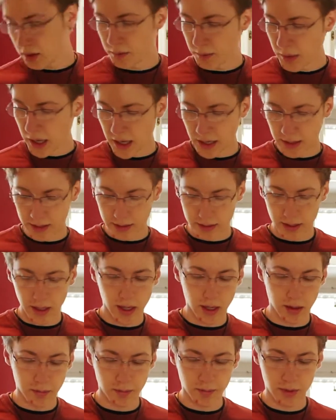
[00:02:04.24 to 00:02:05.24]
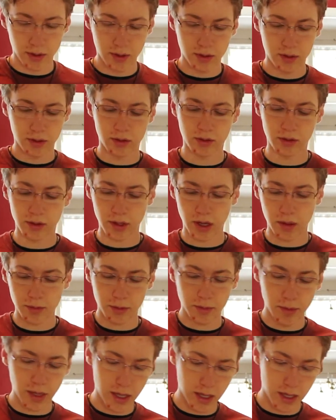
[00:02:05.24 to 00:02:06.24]
Mayonnaise time. Grab
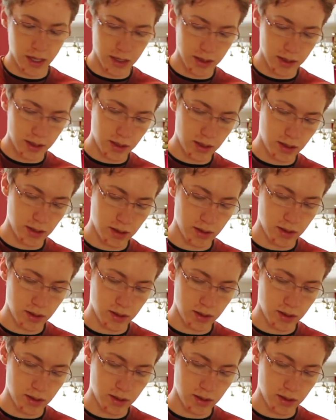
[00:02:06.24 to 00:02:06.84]
your mayonnaise